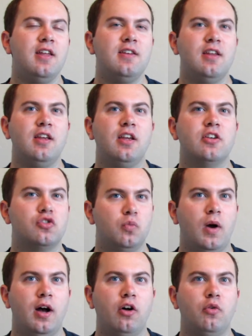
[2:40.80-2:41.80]
ending as
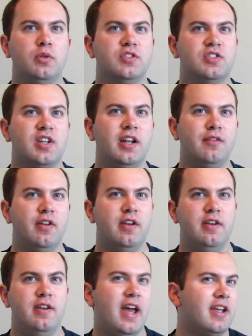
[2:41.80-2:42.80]
well was kind of a
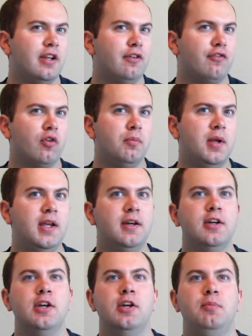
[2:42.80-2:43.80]
negative for
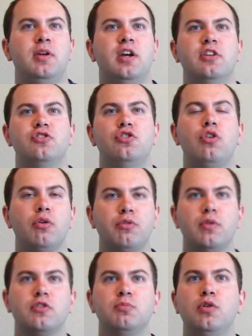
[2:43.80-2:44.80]
me, because you go
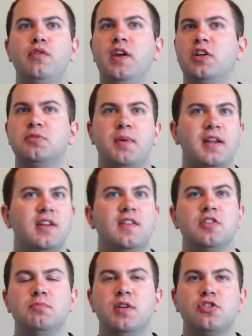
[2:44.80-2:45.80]
through this movie
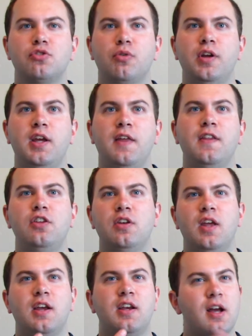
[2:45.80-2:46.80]
expecting this mystery, and
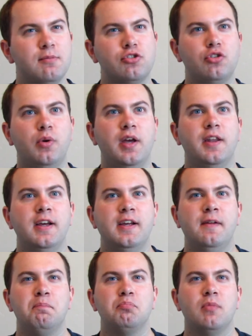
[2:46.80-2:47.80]
then it comes to it,
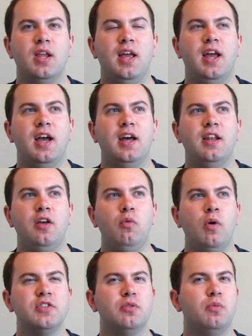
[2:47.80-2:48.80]
and it
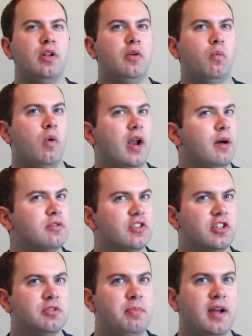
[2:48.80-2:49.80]
wasn't really what I was
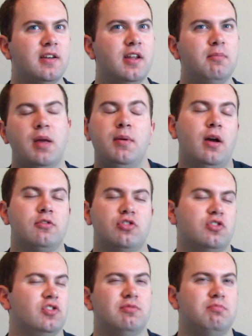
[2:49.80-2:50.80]
expecting. Maybe I was
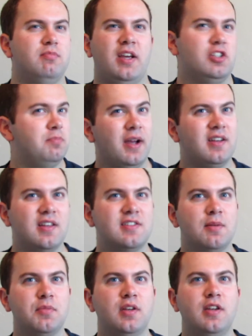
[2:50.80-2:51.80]
just expecting
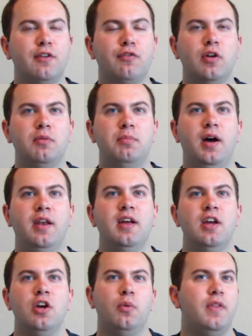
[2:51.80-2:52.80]
something different, but
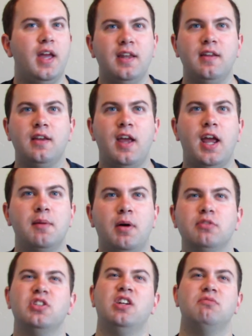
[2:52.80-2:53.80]
when the ending came,
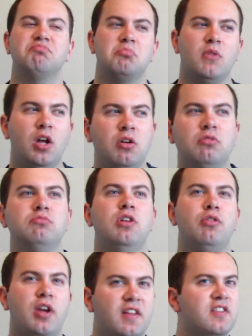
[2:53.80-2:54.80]
I was like, oh,
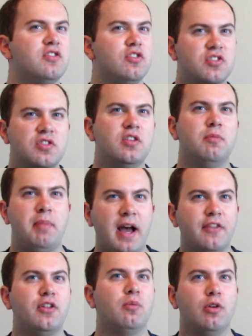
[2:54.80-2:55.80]
okay, this is the
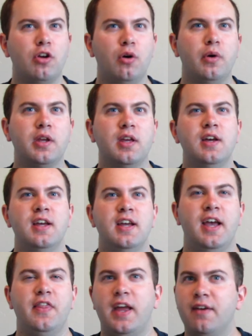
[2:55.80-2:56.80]
path that we're going,
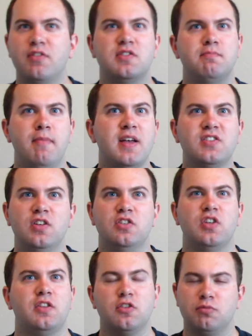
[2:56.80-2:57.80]
and they have this
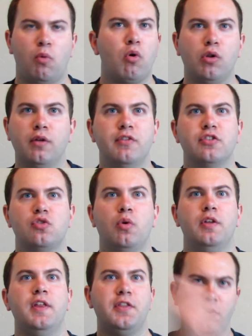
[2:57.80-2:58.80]
message, like this moral of the
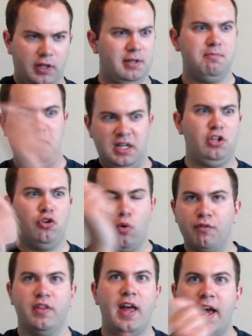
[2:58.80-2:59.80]
story that they're like beating
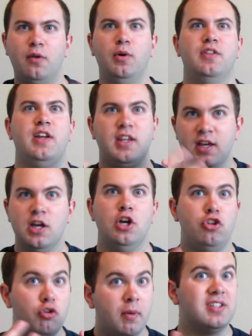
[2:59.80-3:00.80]
you over the head with, like,
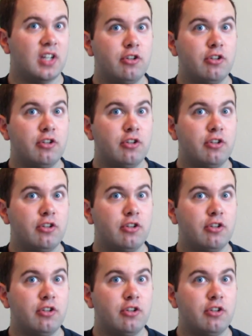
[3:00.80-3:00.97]
you must